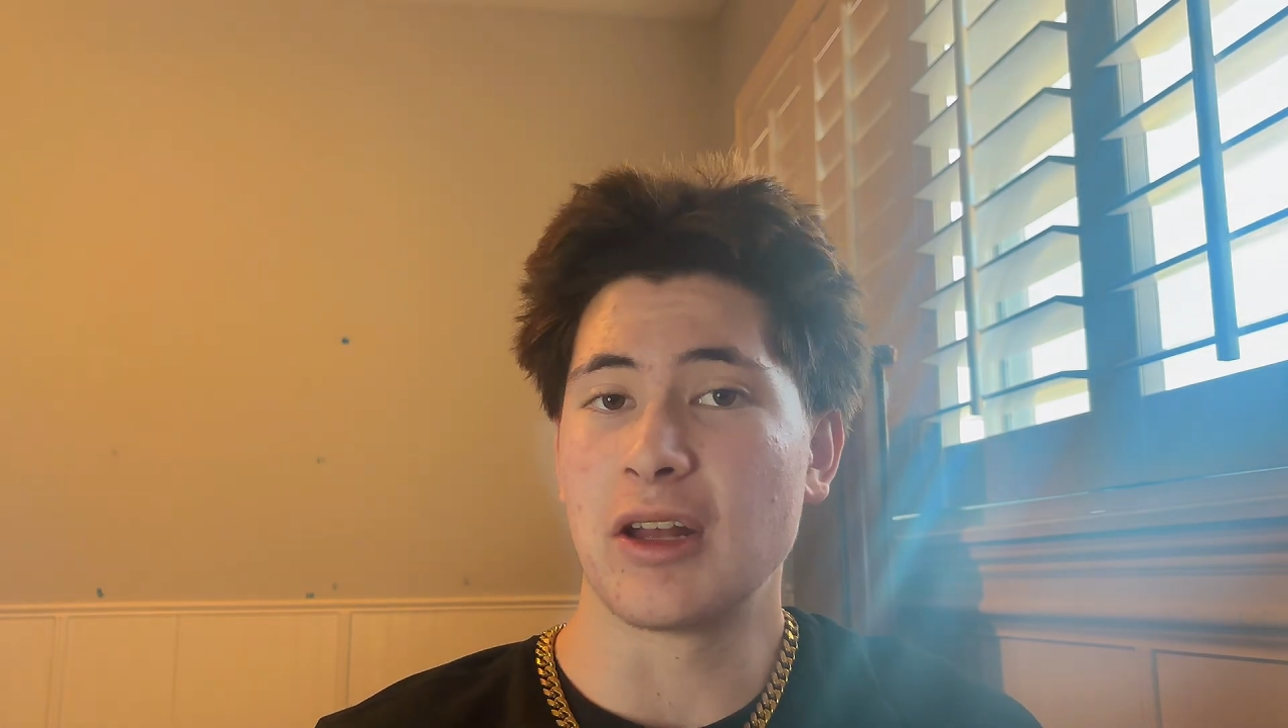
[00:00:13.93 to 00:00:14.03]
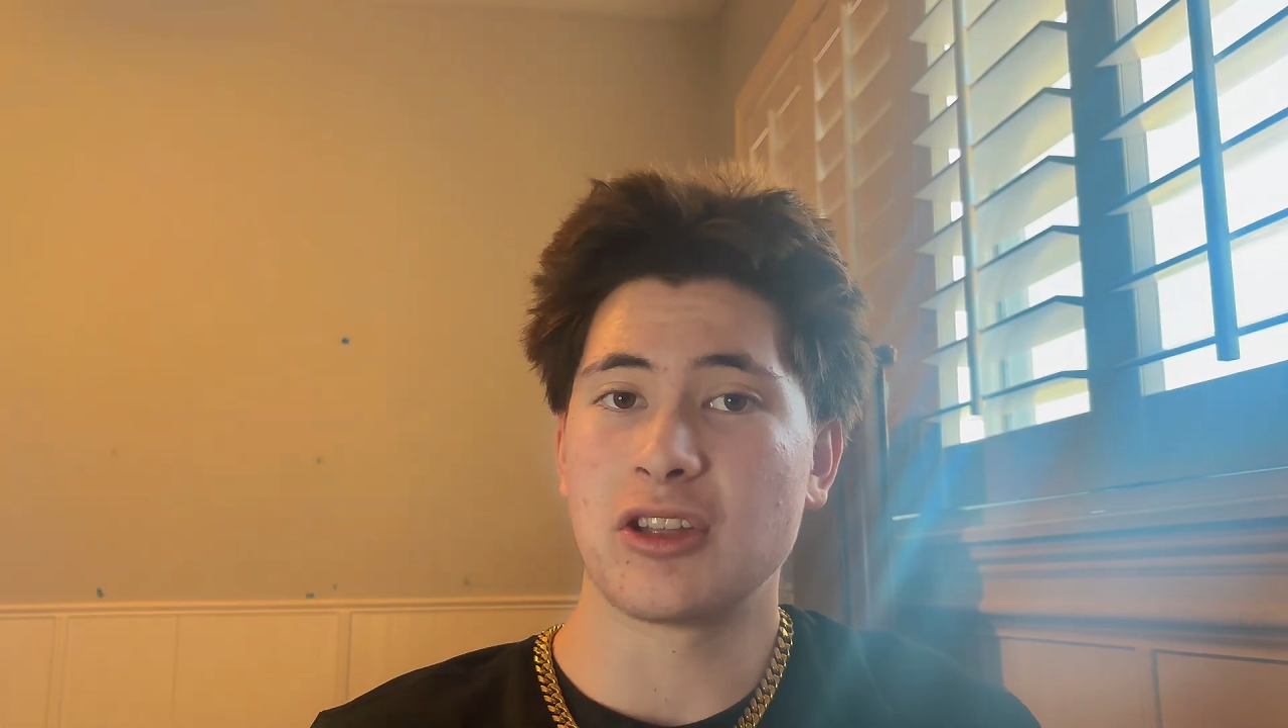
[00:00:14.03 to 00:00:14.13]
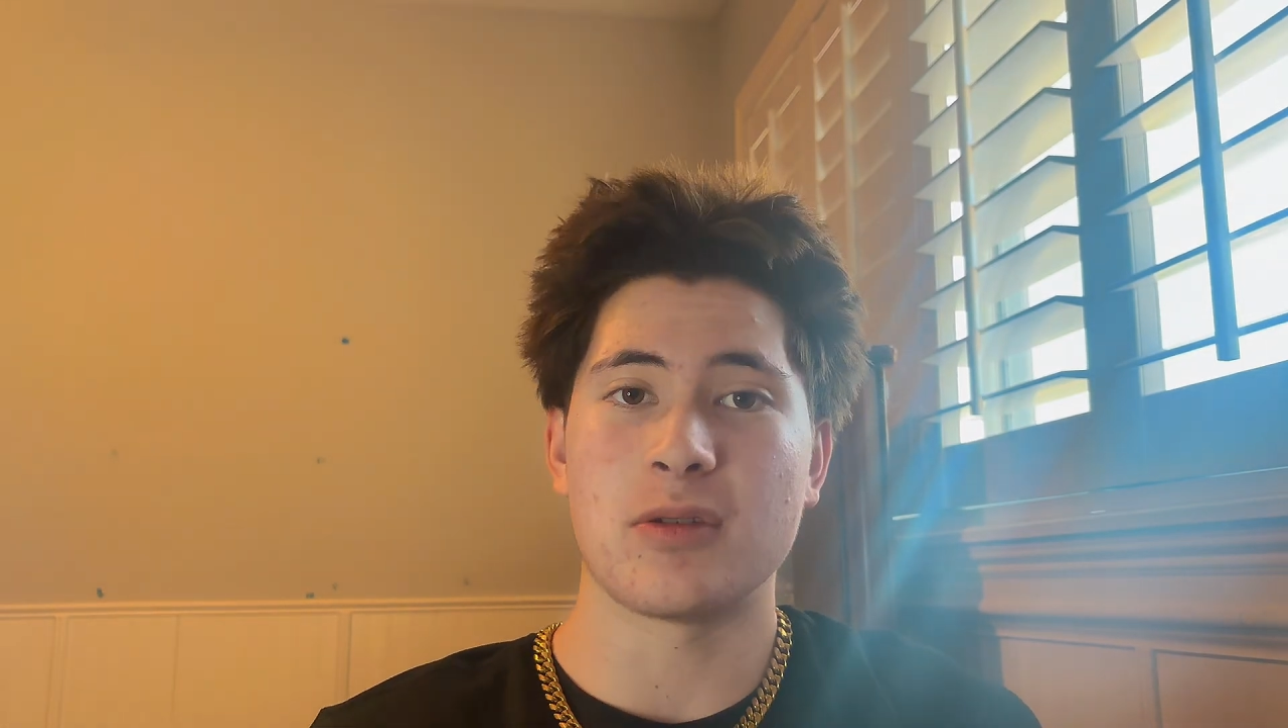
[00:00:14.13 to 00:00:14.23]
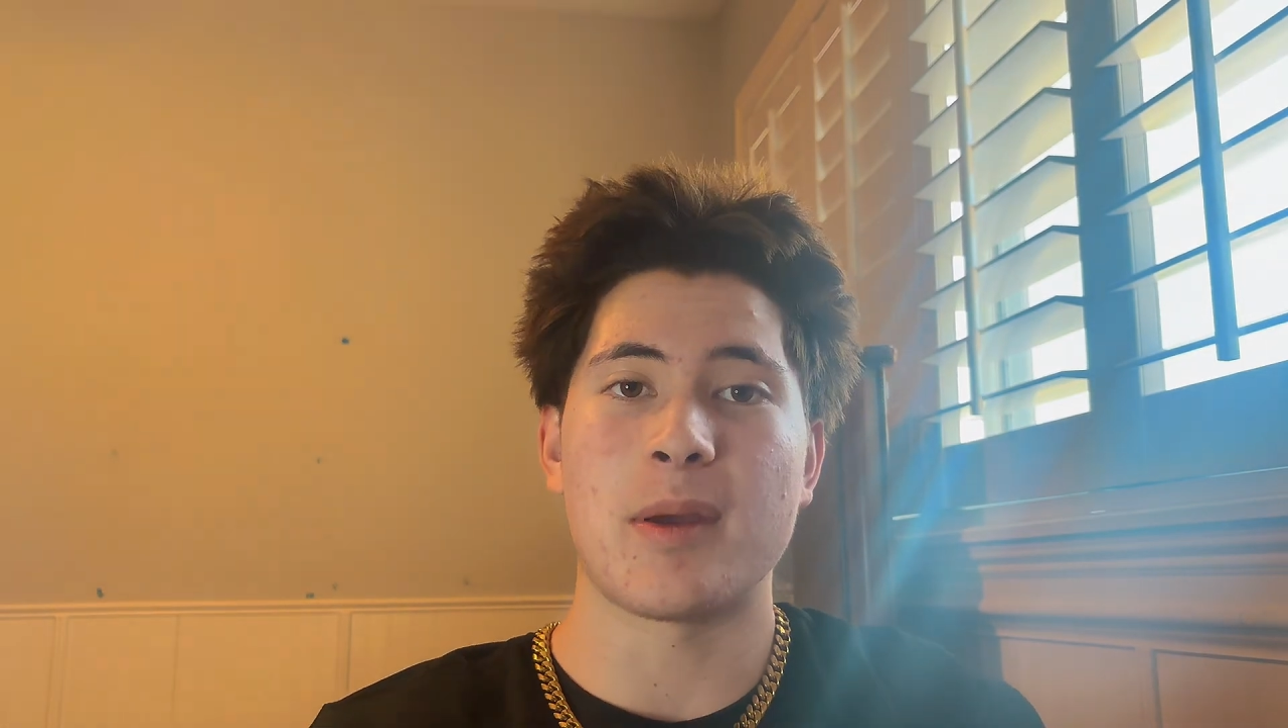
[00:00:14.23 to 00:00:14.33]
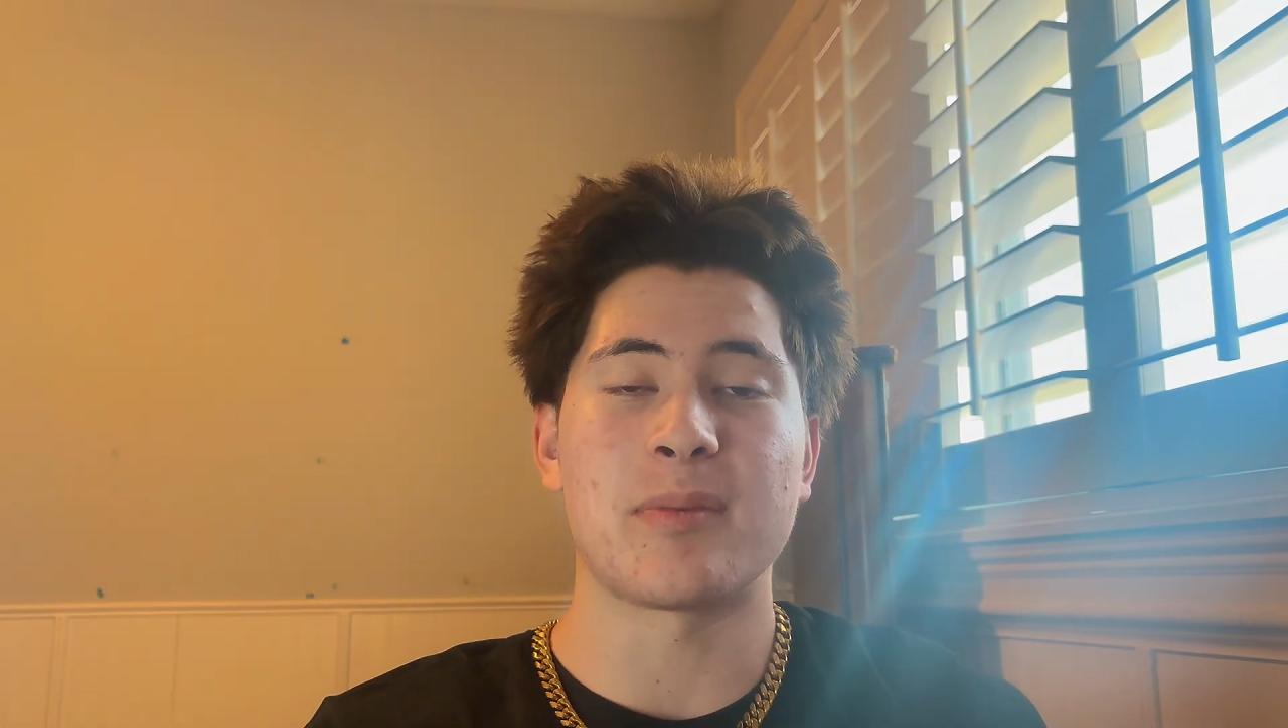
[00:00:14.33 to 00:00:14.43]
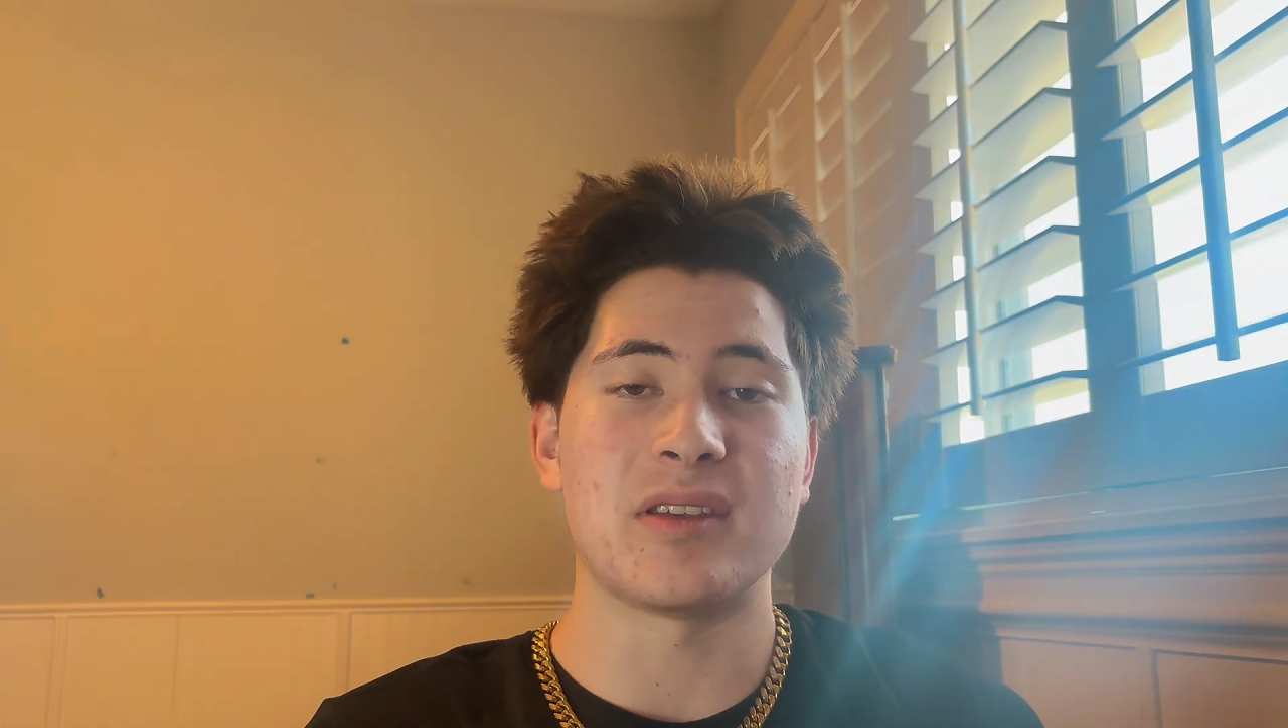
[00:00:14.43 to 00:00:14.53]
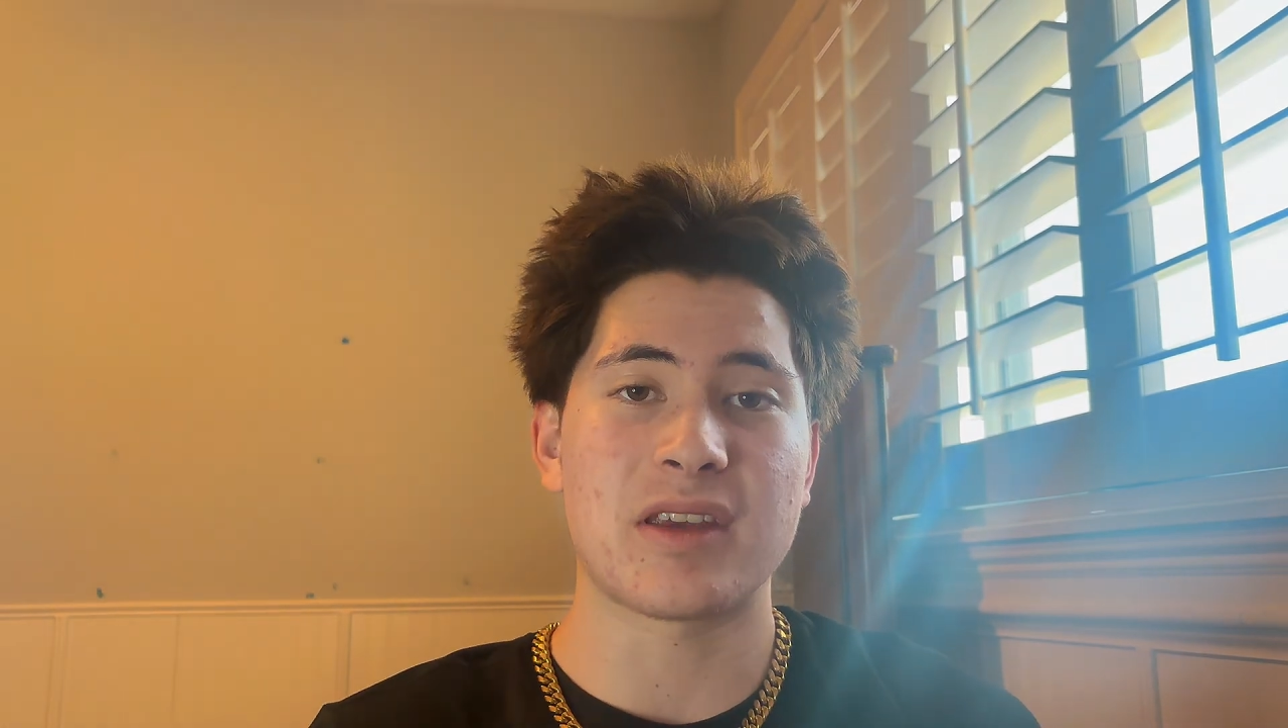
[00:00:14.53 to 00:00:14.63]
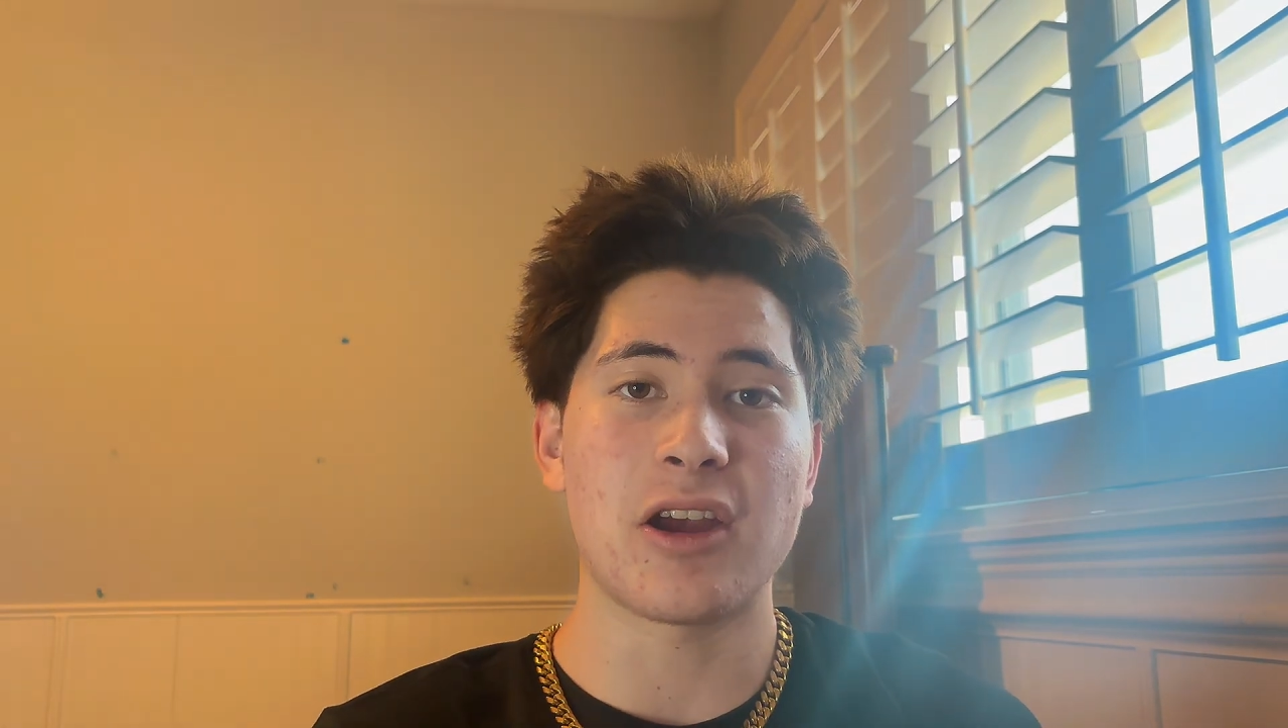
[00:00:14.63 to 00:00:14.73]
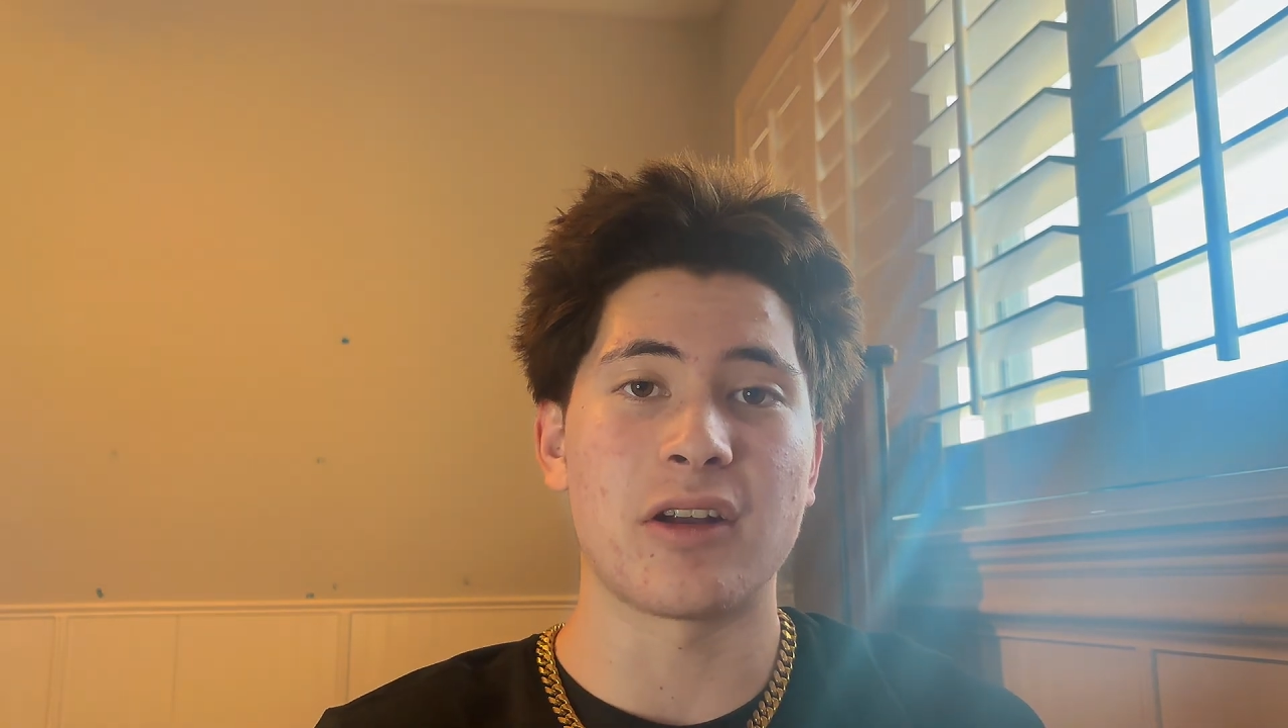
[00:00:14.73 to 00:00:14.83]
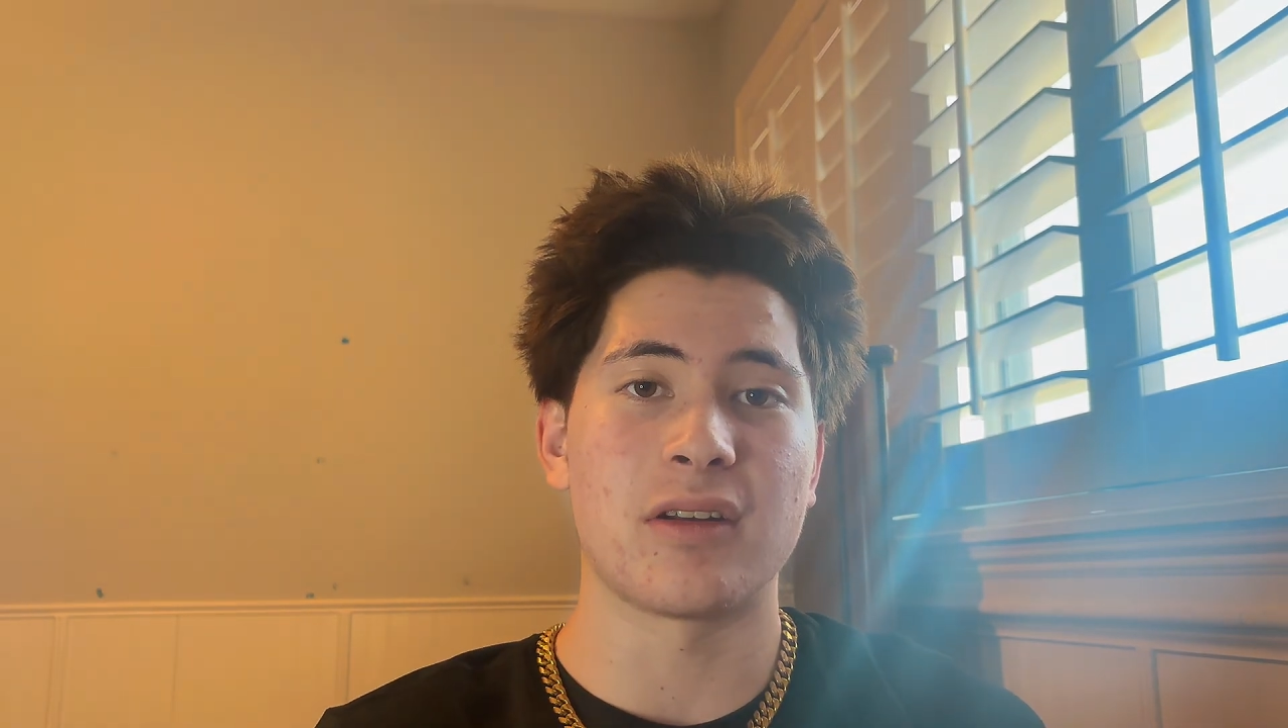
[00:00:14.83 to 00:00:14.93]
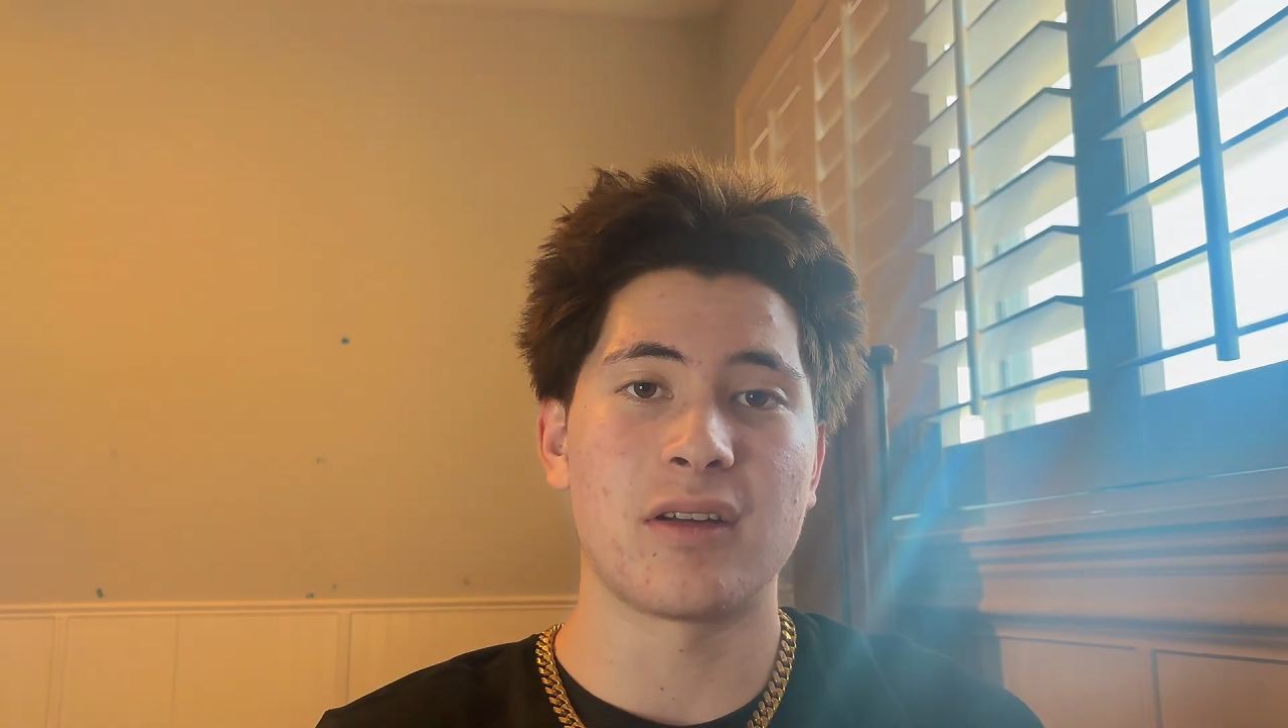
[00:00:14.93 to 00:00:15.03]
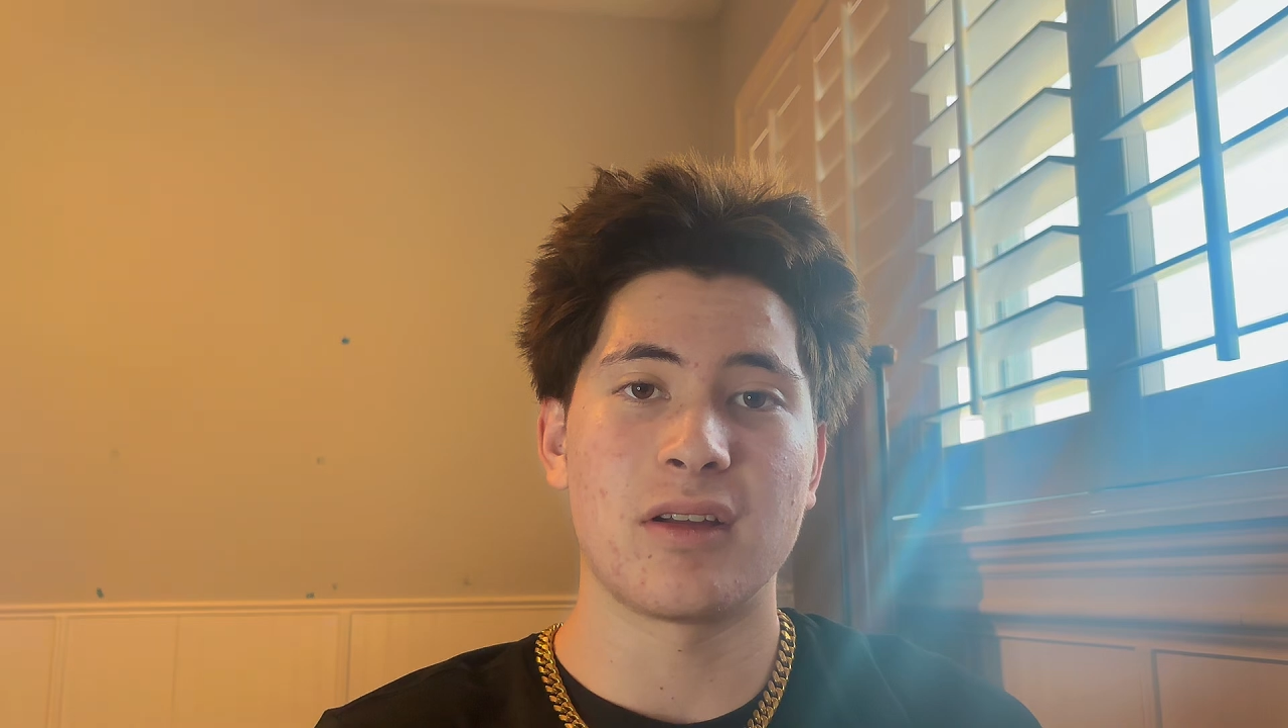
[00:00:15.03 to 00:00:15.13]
to make me scared.